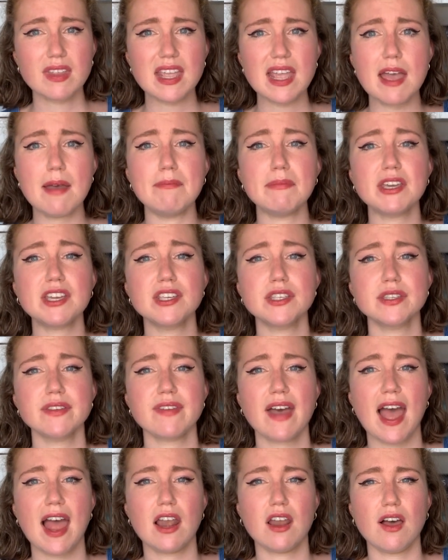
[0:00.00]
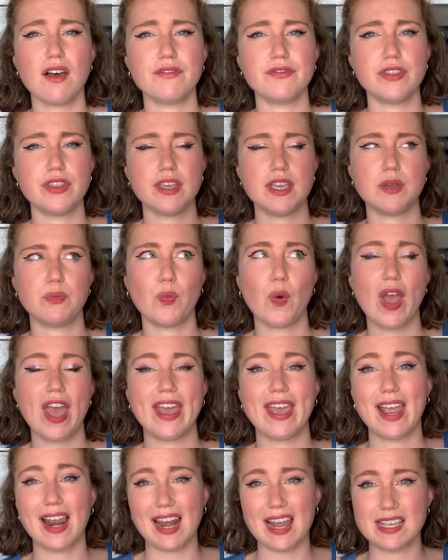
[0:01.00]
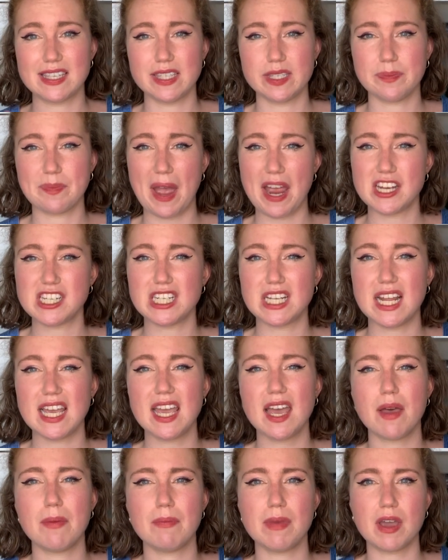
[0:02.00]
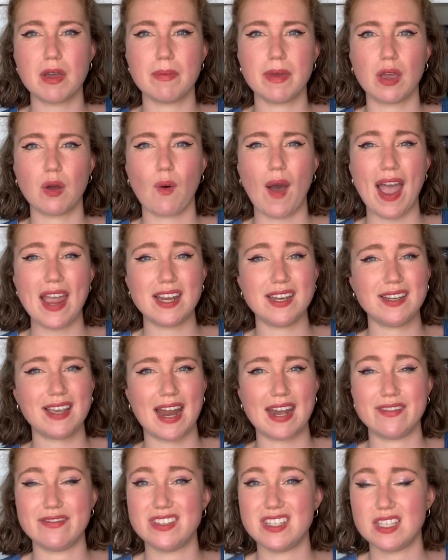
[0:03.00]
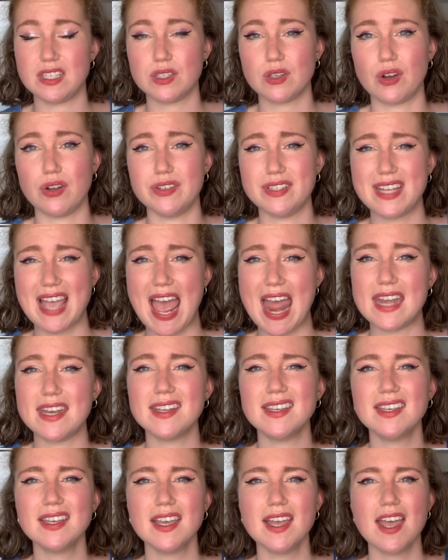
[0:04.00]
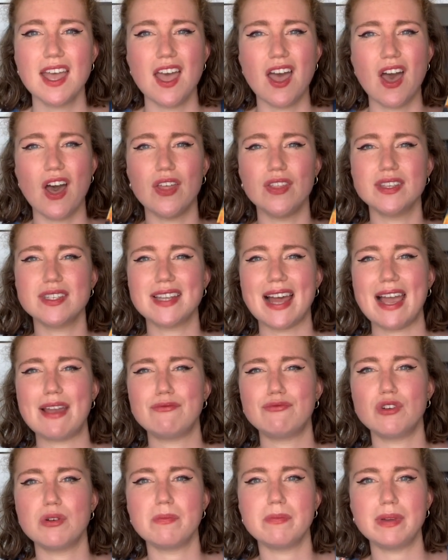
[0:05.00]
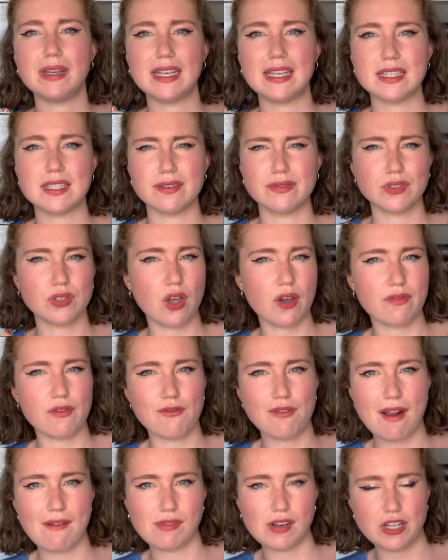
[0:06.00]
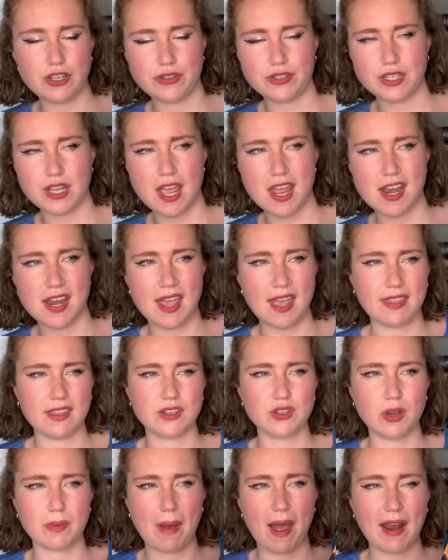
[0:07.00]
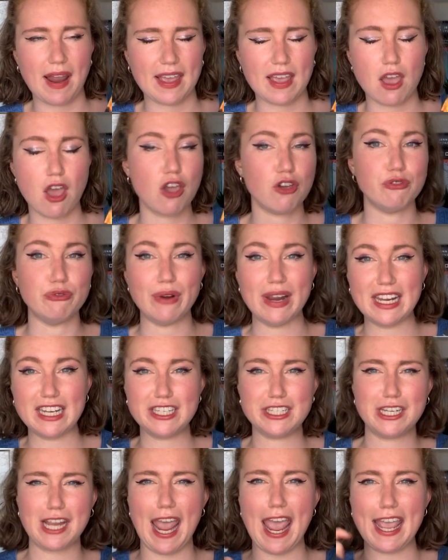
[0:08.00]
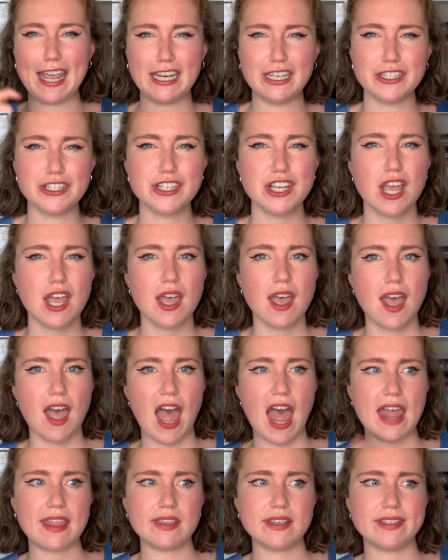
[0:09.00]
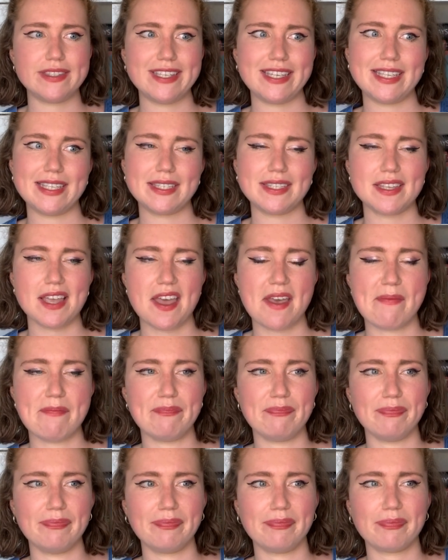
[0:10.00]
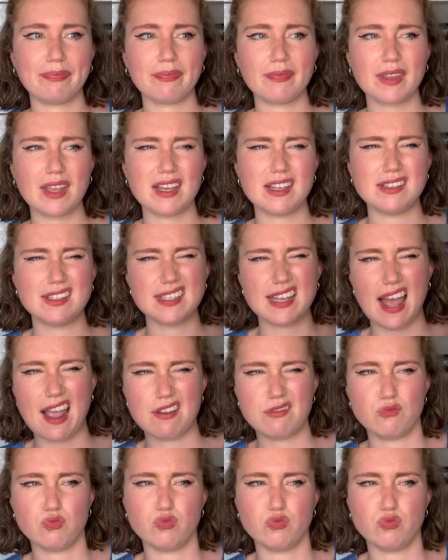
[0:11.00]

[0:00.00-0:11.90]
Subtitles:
and because of that a lot of the working class especially are becoming quite kind of discontent, and there's like rumblings of sort of a revolution, and they talk about like a great change, and there's these it's like